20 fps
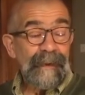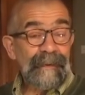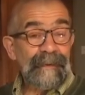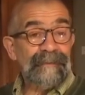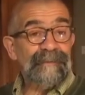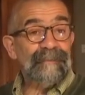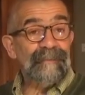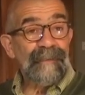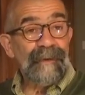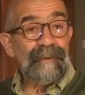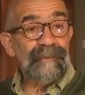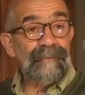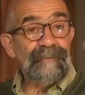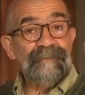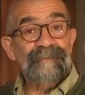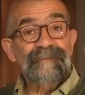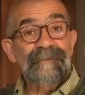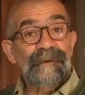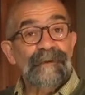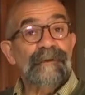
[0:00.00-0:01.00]
got some bad
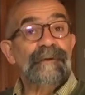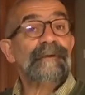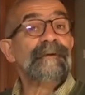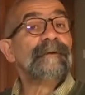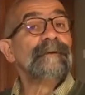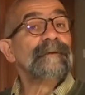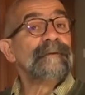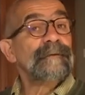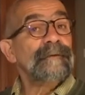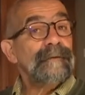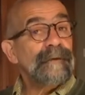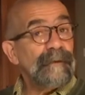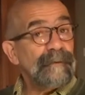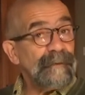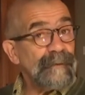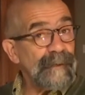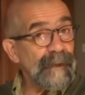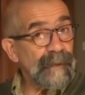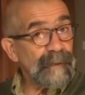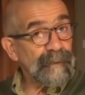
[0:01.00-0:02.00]
news for you.
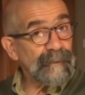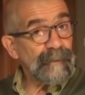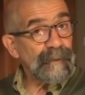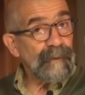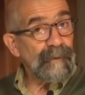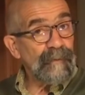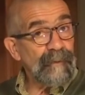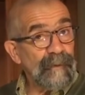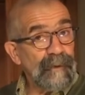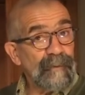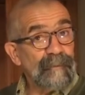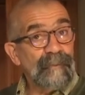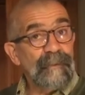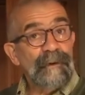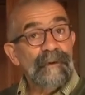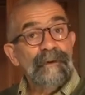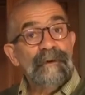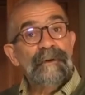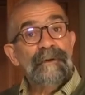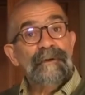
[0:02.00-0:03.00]
You're not going to go home.
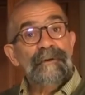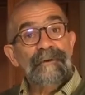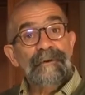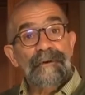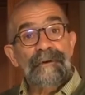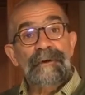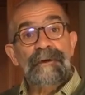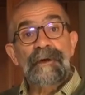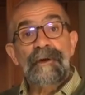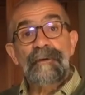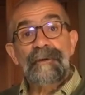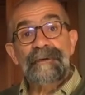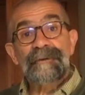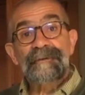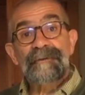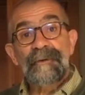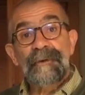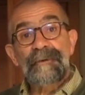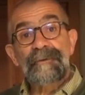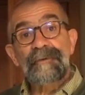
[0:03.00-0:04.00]
You're going to go
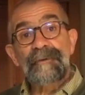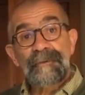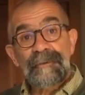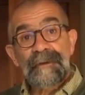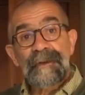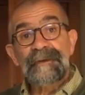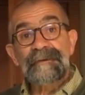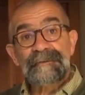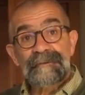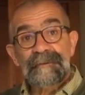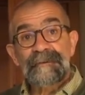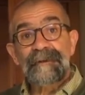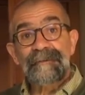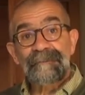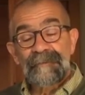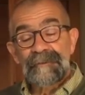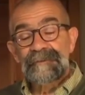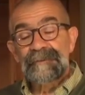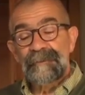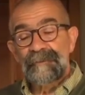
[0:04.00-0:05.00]
into a new place to
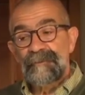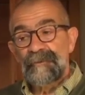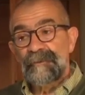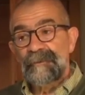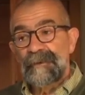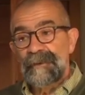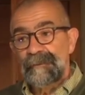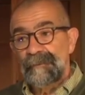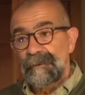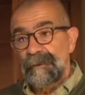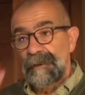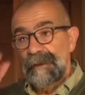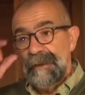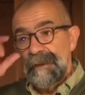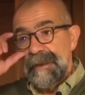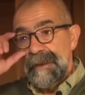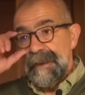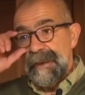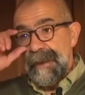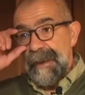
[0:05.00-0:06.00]
live with some new people.
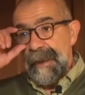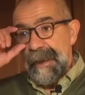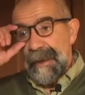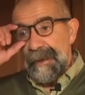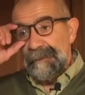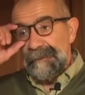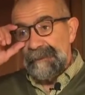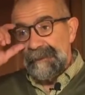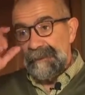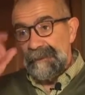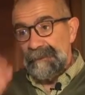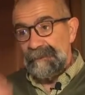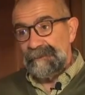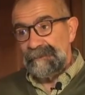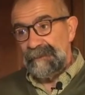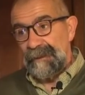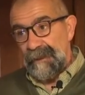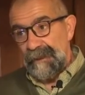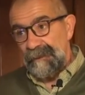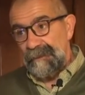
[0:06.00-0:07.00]
And he
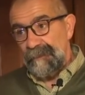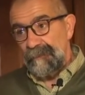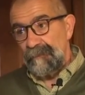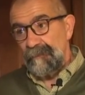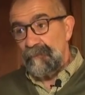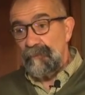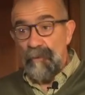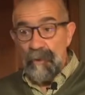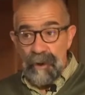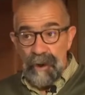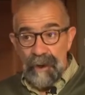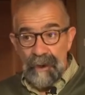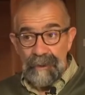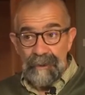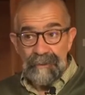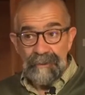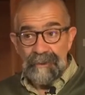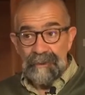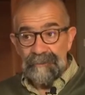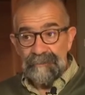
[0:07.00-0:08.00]
said, why?
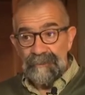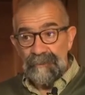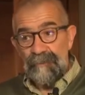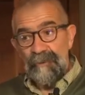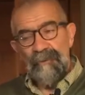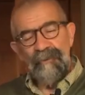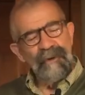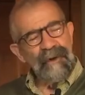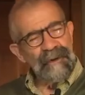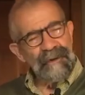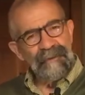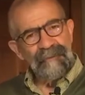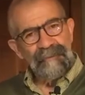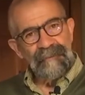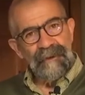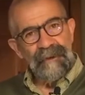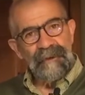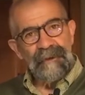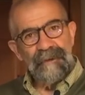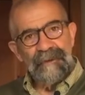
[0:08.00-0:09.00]
And I said, well, what do you
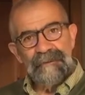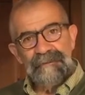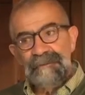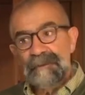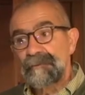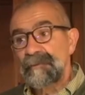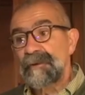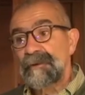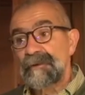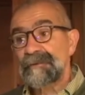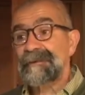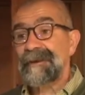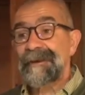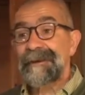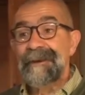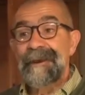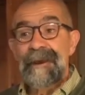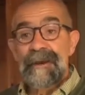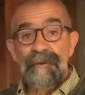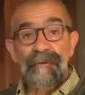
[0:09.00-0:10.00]
think? And he said, because I
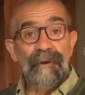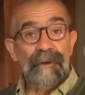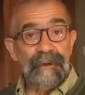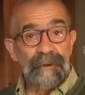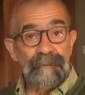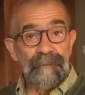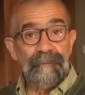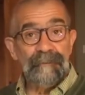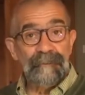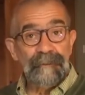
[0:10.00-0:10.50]
get angry.